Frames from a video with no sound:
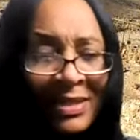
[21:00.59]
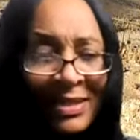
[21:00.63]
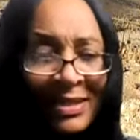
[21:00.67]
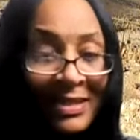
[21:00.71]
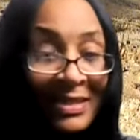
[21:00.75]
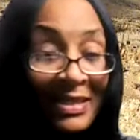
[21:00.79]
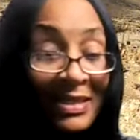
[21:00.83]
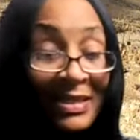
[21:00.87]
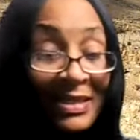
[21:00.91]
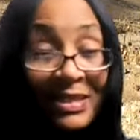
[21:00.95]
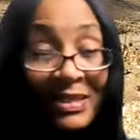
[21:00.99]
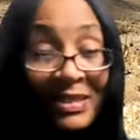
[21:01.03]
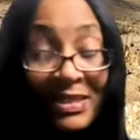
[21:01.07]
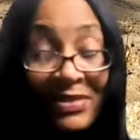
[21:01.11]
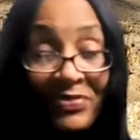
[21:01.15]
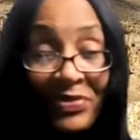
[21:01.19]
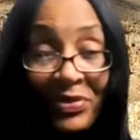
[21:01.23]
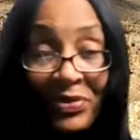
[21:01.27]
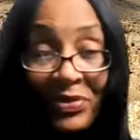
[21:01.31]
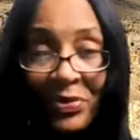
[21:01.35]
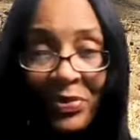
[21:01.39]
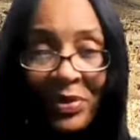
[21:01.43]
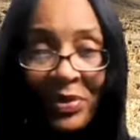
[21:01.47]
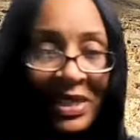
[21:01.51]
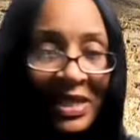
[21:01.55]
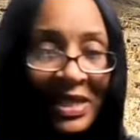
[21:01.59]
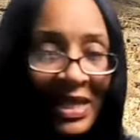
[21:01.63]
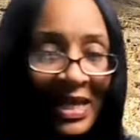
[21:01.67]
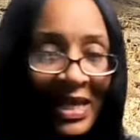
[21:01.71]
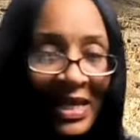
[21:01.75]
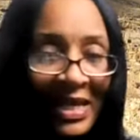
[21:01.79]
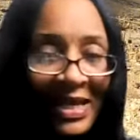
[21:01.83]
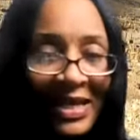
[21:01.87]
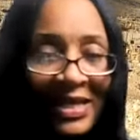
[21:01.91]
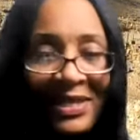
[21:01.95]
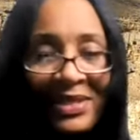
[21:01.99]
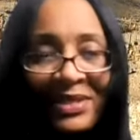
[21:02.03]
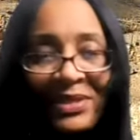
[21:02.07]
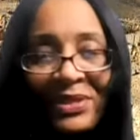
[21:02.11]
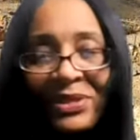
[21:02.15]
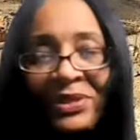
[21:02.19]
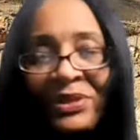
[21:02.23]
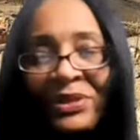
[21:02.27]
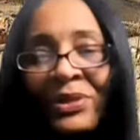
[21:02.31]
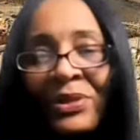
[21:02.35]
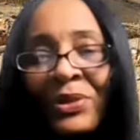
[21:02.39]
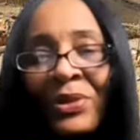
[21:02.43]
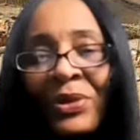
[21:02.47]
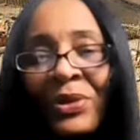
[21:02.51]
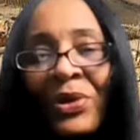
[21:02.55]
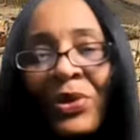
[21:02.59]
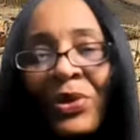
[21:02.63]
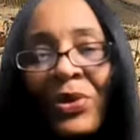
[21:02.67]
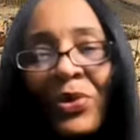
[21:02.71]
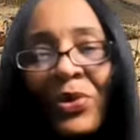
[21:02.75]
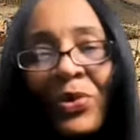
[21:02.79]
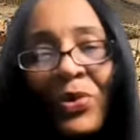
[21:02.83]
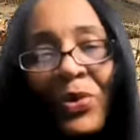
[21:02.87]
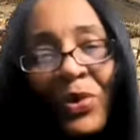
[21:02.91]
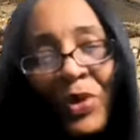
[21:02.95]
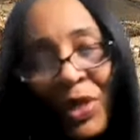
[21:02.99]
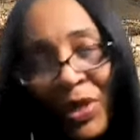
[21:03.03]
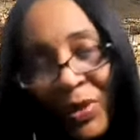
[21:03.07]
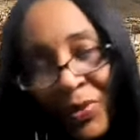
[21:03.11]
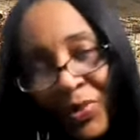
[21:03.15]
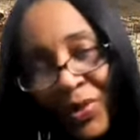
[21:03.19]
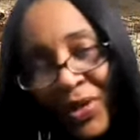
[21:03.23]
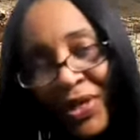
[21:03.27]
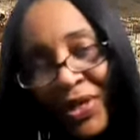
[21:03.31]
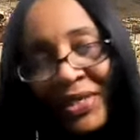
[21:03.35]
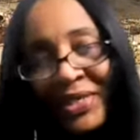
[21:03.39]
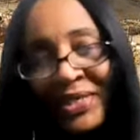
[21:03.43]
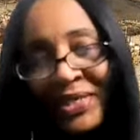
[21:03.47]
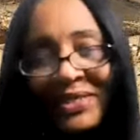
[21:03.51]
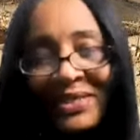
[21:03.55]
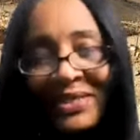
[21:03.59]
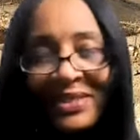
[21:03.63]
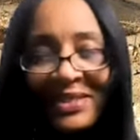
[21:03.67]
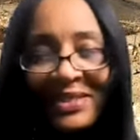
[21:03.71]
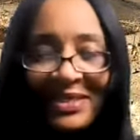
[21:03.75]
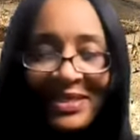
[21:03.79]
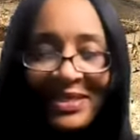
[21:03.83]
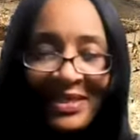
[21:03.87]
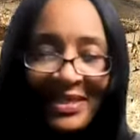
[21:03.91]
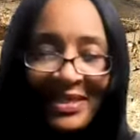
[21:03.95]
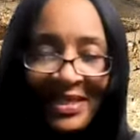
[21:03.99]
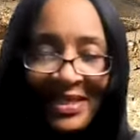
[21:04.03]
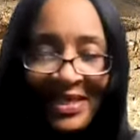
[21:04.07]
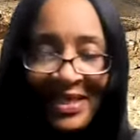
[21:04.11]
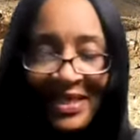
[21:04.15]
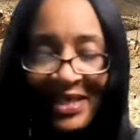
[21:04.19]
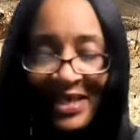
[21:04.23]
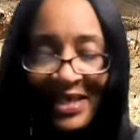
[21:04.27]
that they didn't even realize who he was